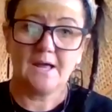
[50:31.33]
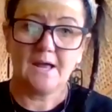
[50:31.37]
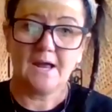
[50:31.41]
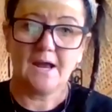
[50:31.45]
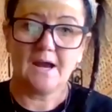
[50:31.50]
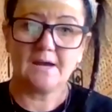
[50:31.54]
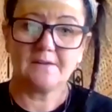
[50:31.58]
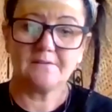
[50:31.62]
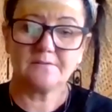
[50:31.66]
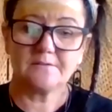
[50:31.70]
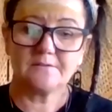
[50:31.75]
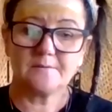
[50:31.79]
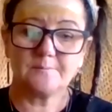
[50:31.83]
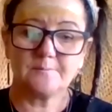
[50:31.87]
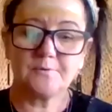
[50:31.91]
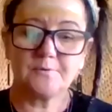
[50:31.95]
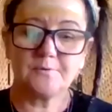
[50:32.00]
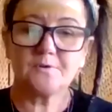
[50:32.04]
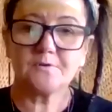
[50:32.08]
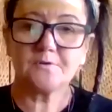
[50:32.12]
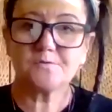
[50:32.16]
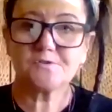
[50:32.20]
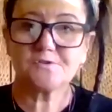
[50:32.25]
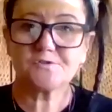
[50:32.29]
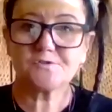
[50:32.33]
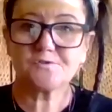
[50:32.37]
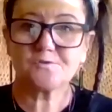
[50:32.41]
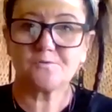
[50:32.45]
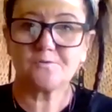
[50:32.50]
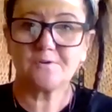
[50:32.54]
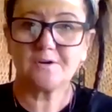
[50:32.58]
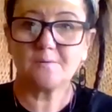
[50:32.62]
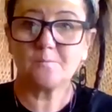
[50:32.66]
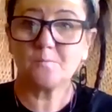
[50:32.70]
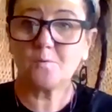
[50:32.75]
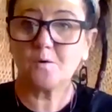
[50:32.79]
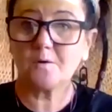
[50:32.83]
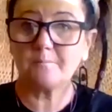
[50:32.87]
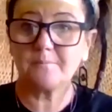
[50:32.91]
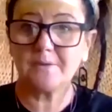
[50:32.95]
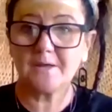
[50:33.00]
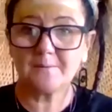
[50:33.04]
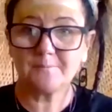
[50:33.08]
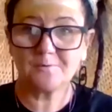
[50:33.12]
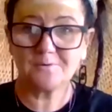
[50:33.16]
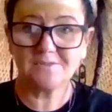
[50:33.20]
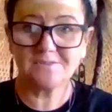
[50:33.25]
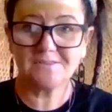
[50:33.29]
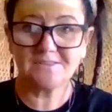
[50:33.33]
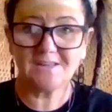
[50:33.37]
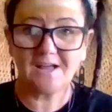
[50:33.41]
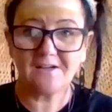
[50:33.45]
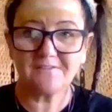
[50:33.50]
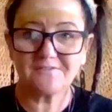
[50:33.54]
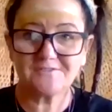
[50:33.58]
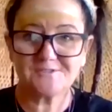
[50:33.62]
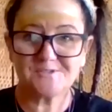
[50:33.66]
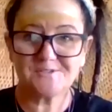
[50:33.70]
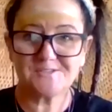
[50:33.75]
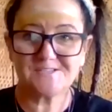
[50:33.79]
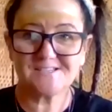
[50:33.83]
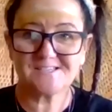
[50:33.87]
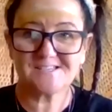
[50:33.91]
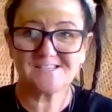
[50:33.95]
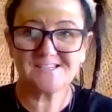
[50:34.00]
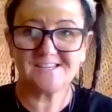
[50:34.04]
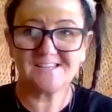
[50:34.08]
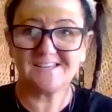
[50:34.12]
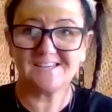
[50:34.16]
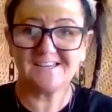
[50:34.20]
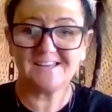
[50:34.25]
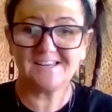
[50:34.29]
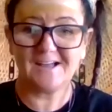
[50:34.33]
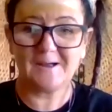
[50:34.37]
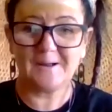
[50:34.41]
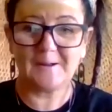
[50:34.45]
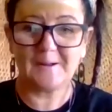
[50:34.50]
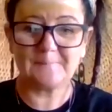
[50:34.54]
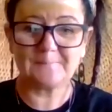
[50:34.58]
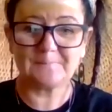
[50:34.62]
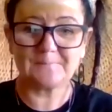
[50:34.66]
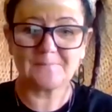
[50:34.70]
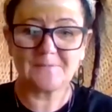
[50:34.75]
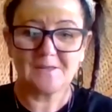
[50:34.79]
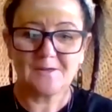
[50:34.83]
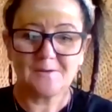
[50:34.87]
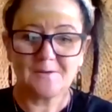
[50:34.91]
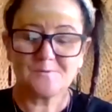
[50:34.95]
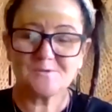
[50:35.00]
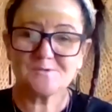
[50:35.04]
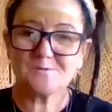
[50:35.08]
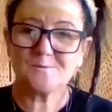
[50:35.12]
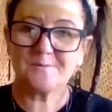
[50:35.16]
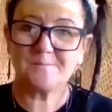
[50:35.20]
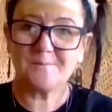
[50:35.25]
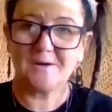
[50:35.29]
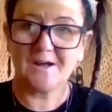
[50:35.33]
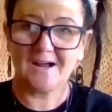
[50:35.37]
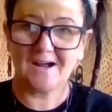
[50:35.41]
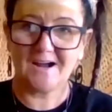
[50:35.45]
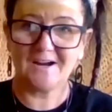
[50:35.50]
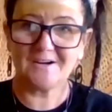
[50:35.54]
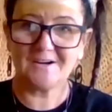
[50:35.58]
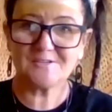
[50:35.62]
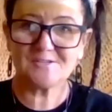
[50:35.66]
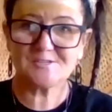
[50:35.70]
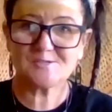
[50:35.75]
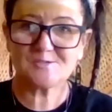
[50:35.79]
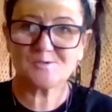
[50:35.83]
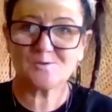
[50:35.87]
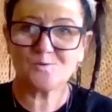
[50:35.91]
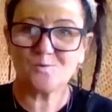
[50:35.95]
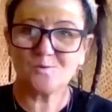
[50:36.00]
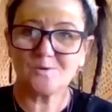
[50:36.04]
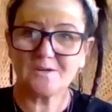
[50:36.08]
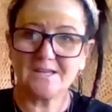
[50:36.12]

And the beautiful story and what people love to see um, was with my artist talk.